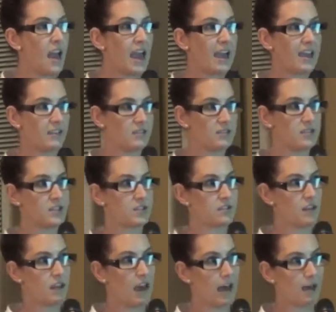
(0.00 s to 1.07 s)
And
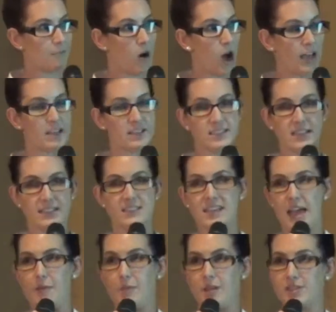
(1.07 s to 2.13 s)
I can send
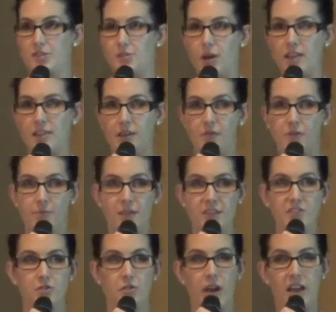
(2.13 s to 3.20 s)
statements directly from
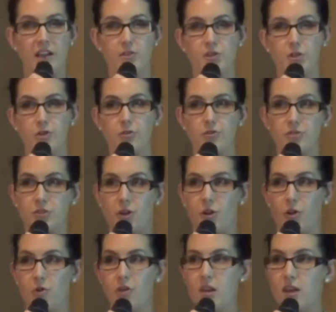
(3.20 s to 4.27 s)
this screen too.
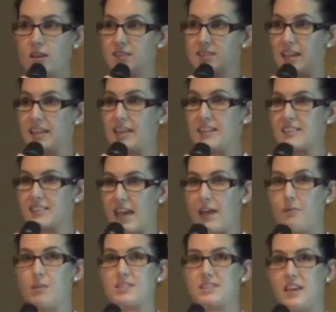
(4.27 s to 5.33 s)
So sending
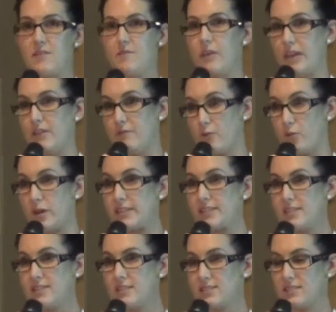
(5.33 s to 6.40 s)
statements and
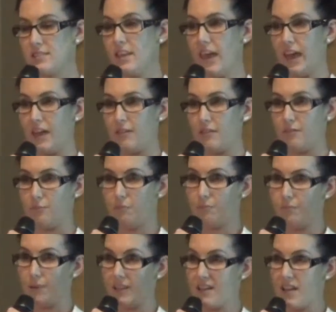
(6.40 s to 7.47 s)
invoices can
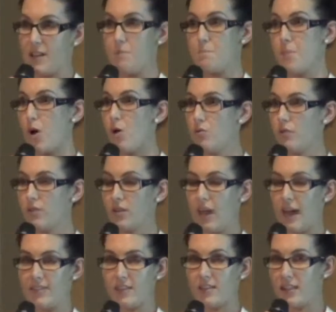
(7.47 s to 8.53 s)
be done in bulk
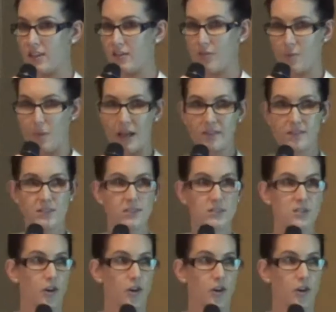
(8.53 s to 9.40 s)
at the click of a button.